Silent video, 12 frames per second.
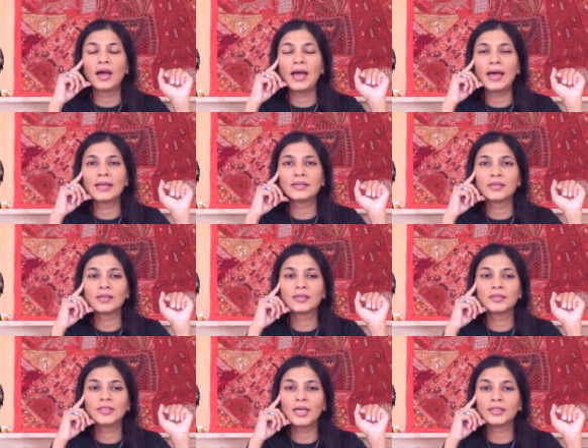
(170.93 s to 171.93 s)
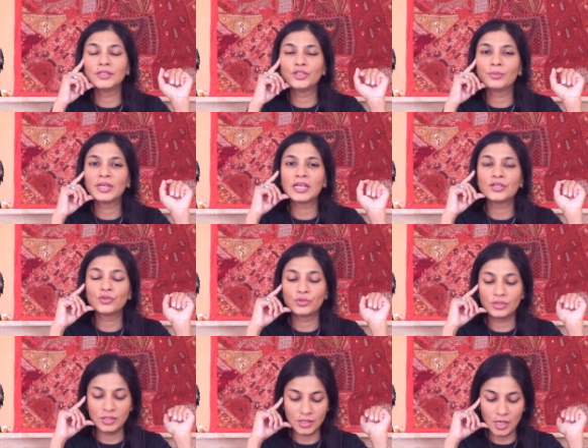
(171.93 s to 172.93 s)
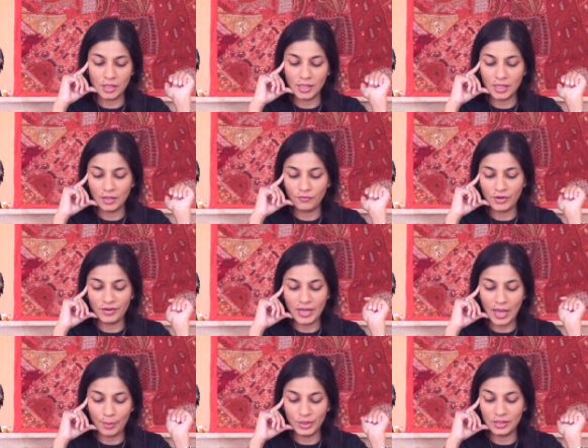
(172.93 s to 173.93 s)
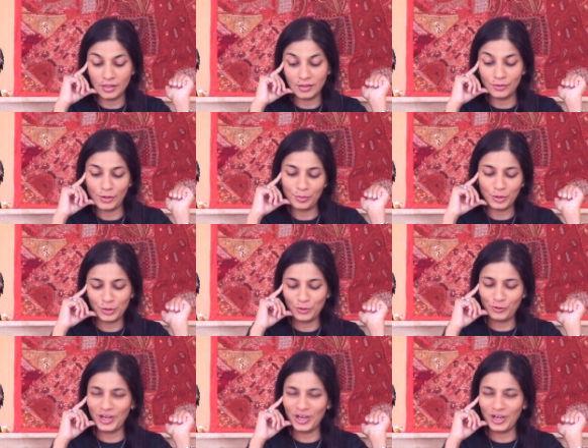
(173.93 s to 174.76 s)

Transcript: And the other Gemini shouldn't start getting very happy that, oh, I'm going to